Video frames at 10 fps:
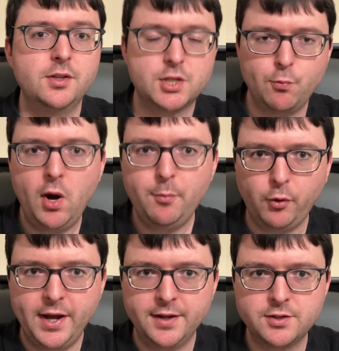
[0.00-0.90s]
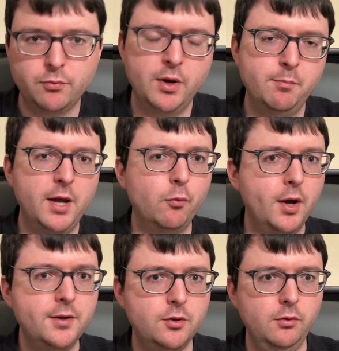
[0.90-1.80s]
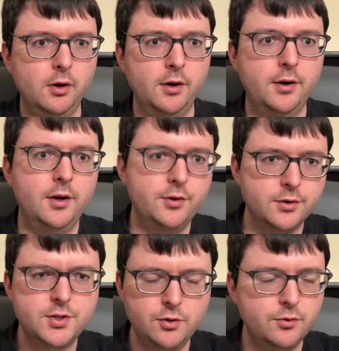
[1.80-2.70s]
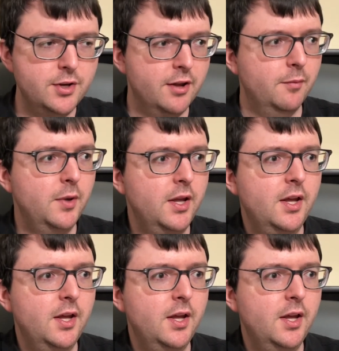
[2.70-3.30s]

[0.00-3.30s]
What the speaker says: The Swamp Rats, written by Ron Goulart under pseudonym,